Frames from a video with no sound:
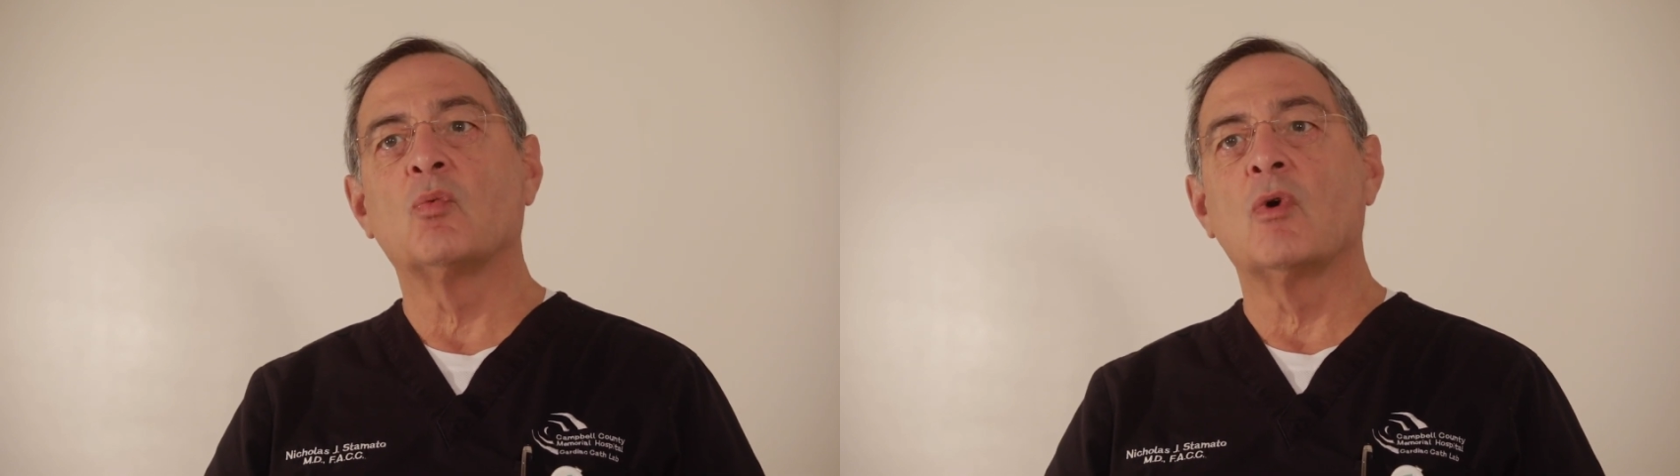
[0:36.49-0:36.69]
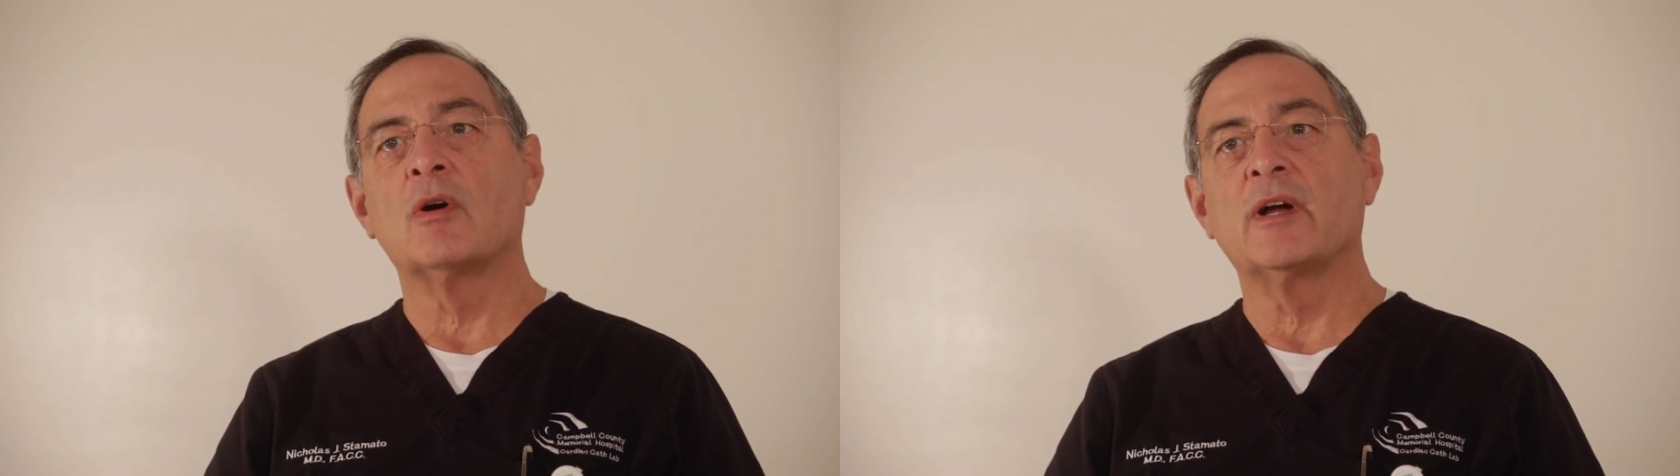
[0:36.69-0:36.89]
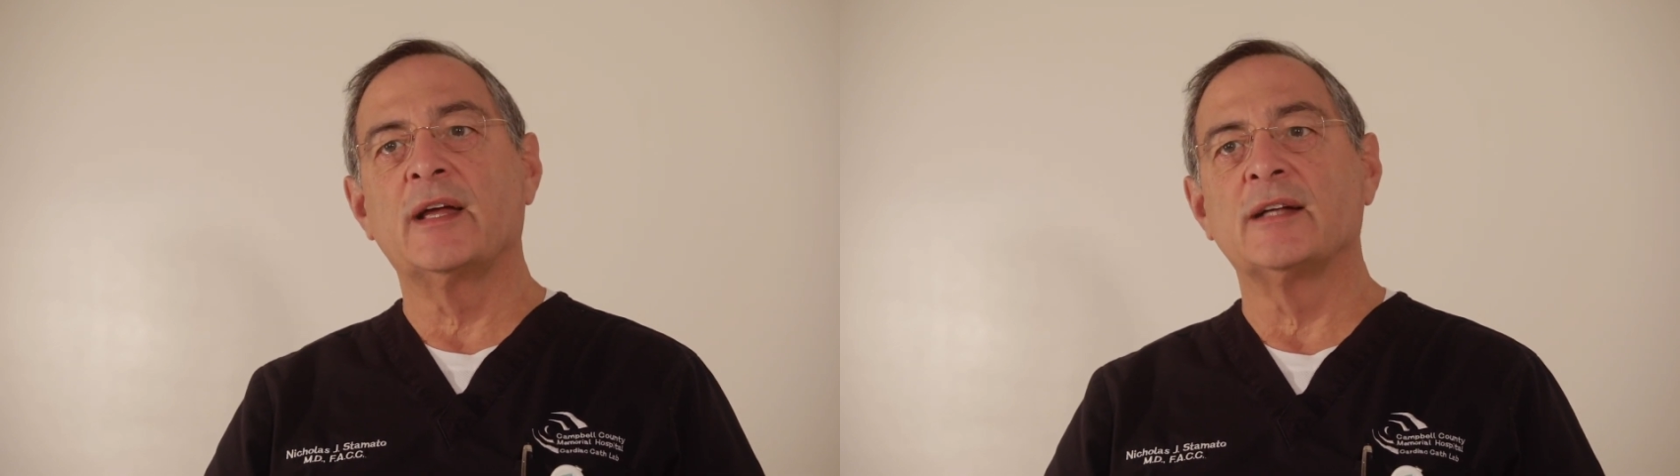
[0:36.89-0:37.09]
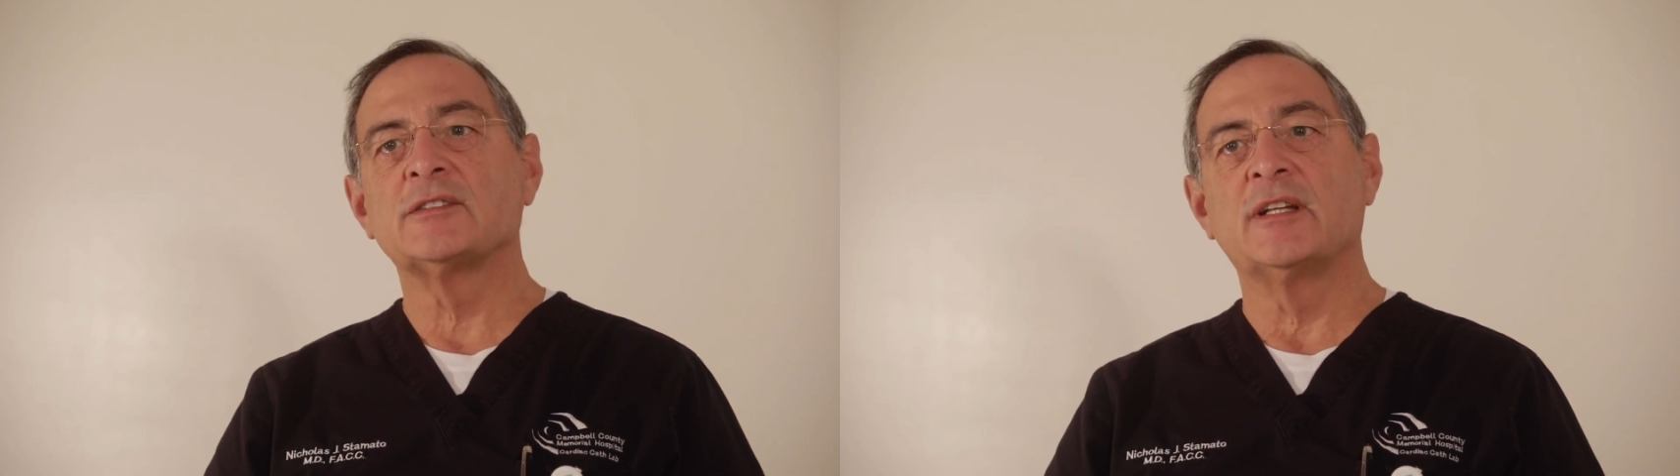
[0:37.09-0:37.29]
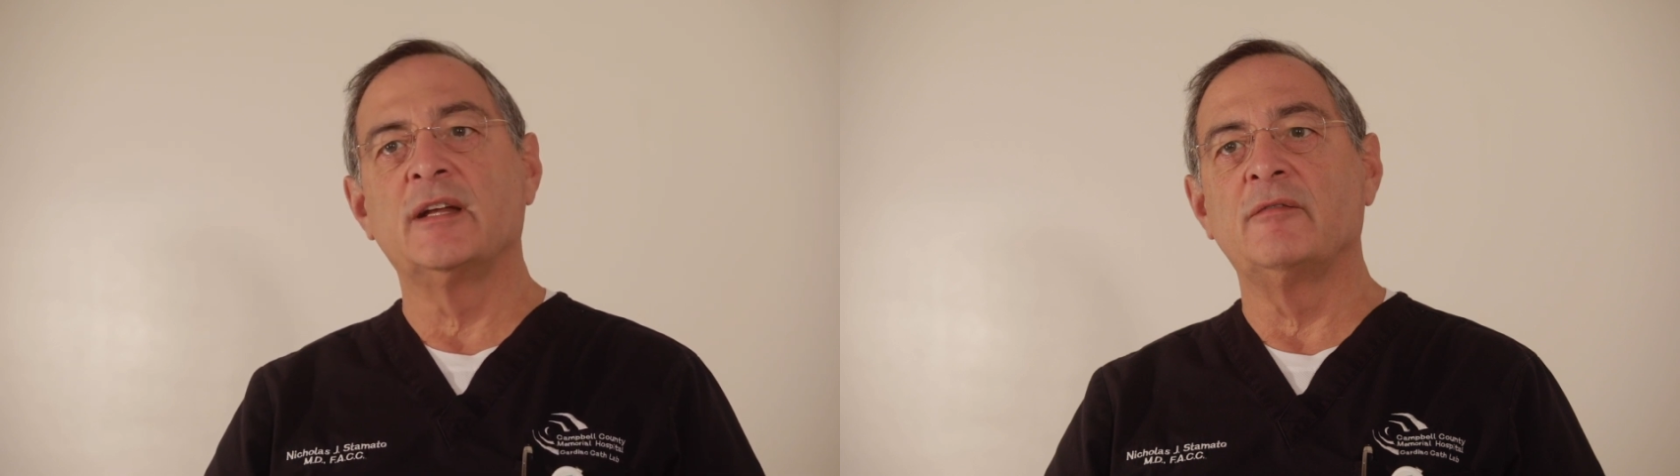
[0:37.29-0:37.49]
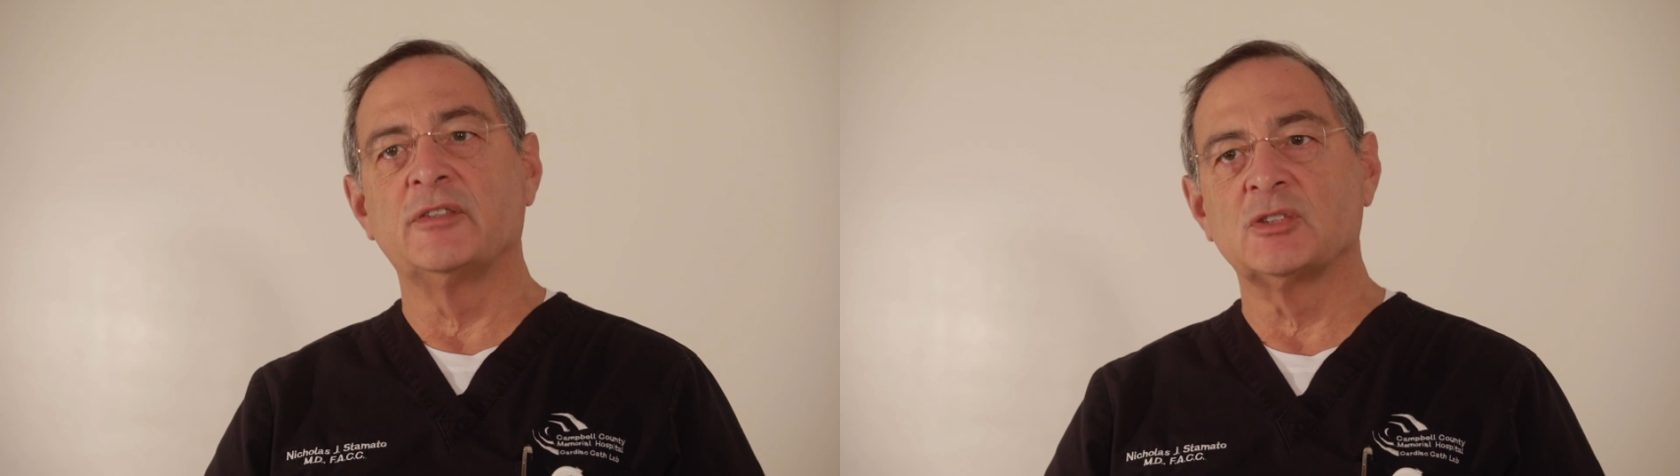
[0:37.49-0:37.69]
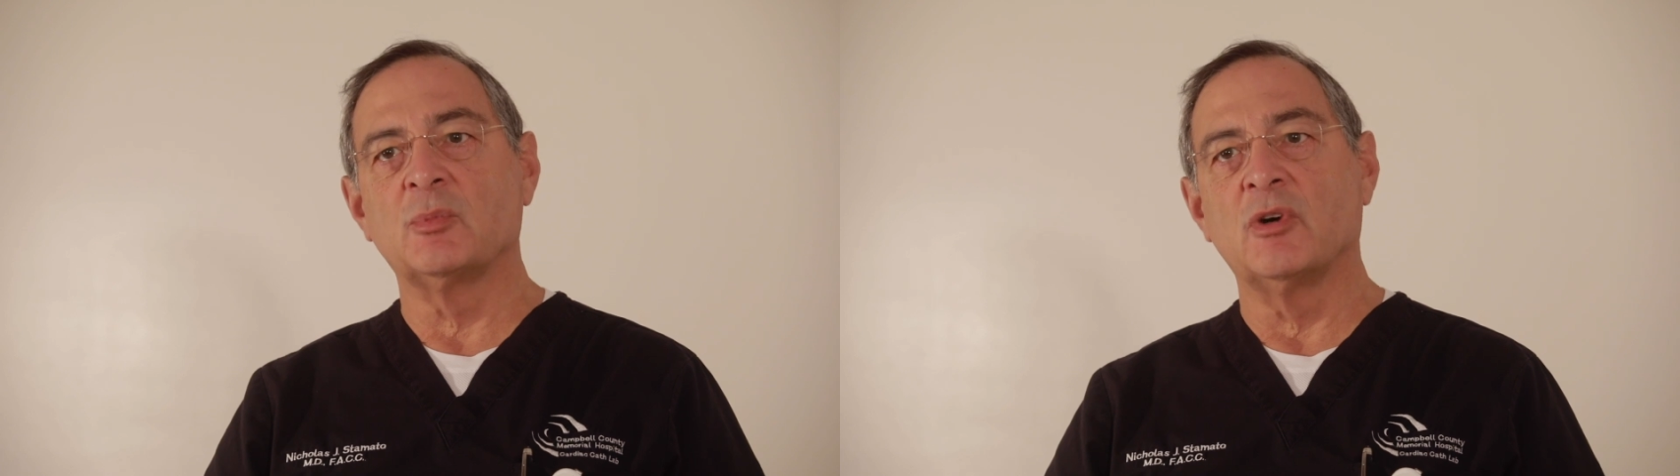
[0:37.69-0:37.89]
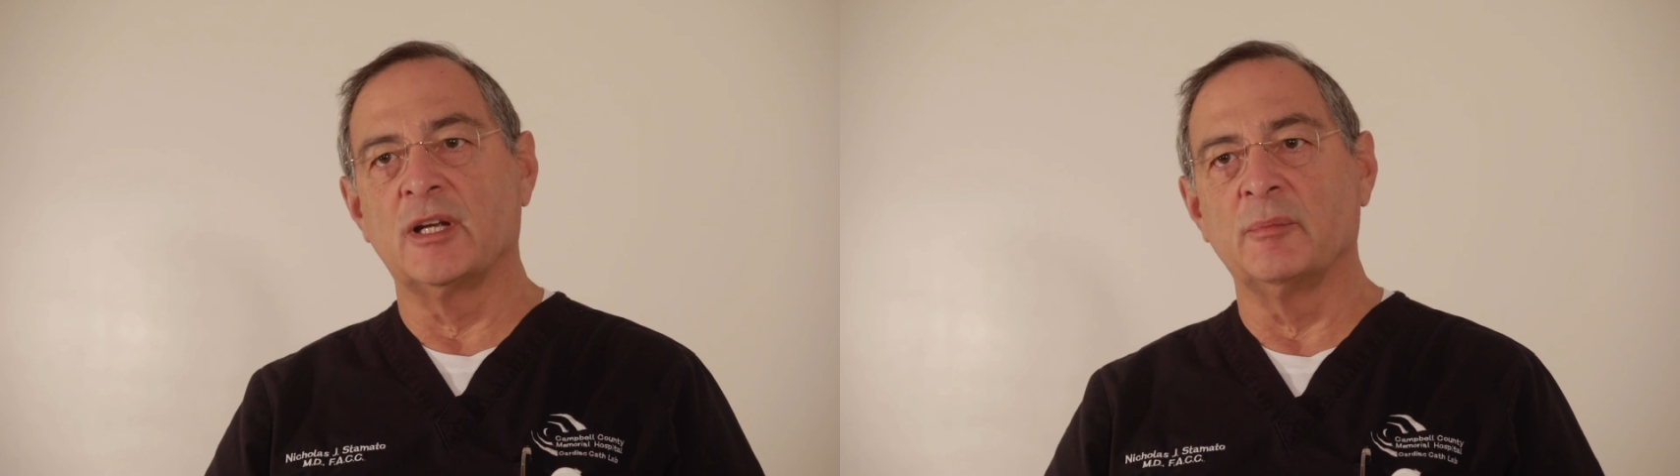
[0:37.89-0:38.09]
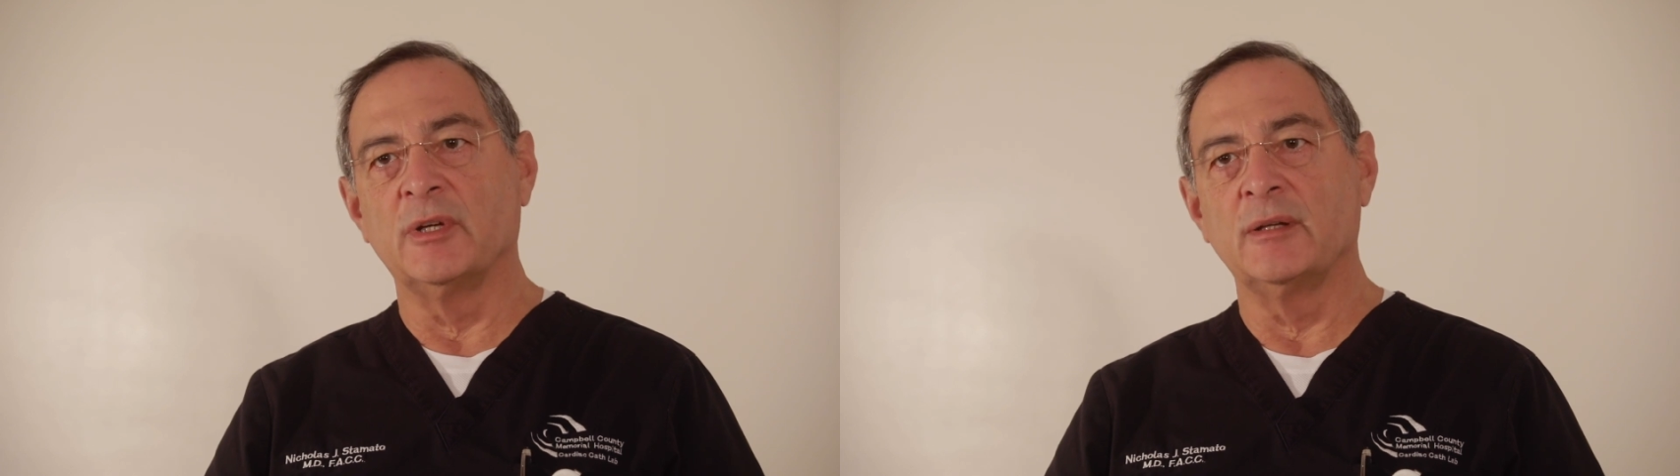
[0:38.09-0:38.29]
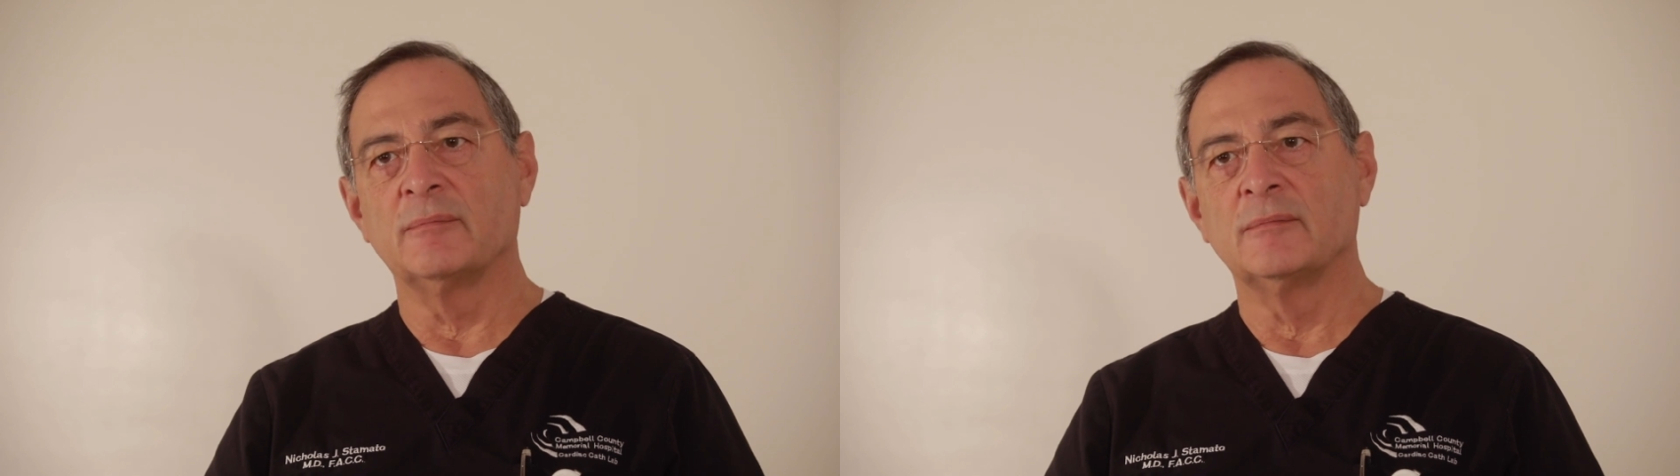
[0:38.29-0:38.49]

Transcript: war against an invisible enemy.